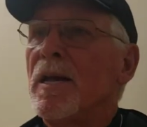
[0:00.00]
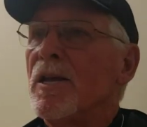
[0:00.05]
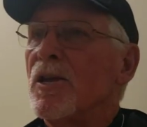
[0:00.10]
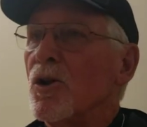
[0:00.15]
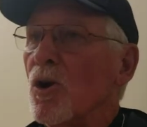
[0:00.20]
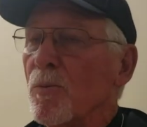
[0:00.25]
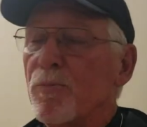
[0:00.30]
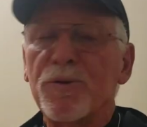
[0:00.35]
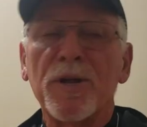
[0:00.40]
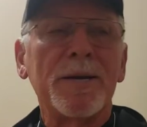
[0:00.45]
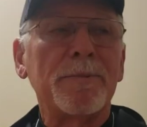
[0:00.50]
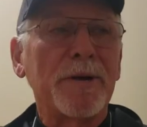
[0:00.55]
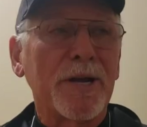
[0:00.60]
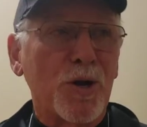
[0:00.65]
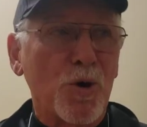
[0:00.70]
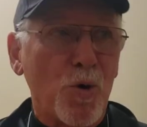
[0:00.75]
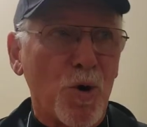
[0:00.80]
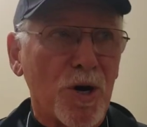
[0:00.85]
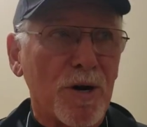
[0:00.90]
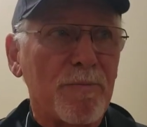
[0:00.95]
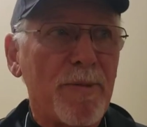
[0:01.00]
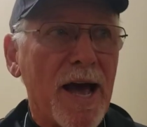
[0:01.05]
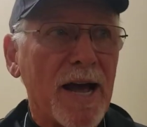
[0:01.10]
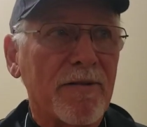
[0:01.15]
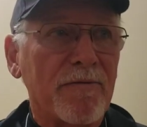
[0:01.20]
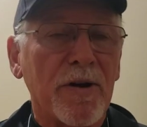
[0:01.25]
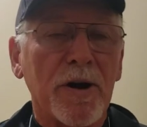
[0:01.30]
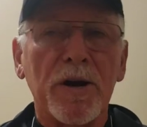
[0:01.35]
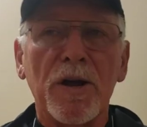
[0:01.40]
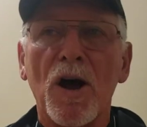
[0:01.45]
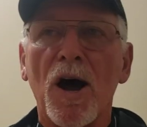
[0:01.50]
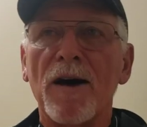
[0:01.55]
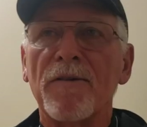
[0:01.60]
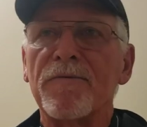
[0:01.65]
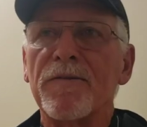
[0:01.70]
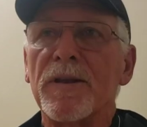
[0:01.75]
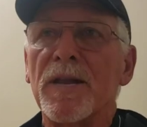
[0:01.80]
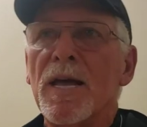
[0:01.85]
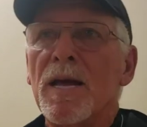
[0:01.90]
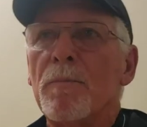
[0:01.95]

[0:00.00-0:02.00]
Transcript: You don't play him at quarterback very often.